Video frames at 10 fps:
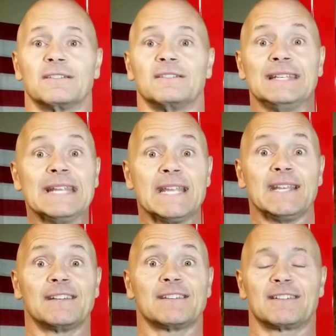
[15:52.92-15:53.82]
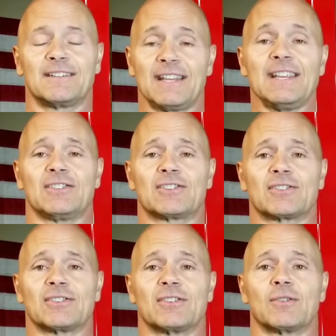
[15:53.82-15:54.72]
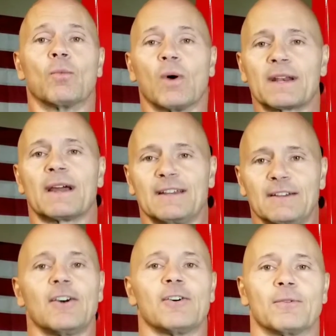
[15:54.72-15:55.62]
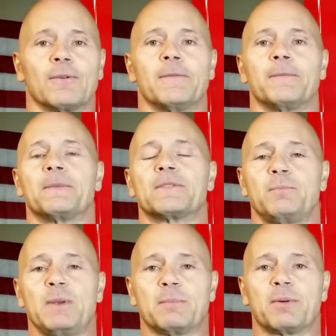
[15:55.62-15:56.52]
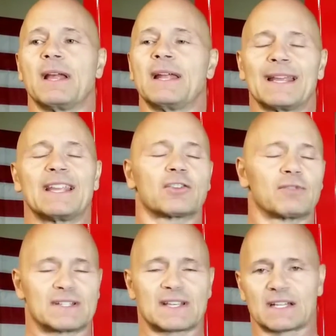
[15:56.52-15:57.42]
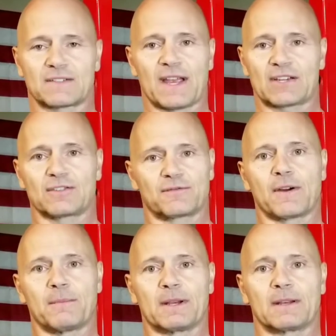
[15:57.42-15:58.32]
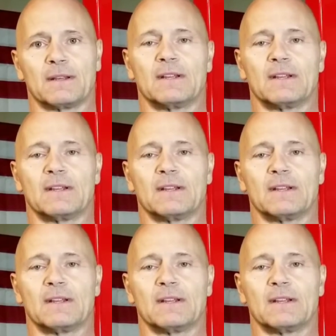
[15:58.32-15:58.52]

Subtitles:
need to teach what I know to people, and I get great satisfaction from it.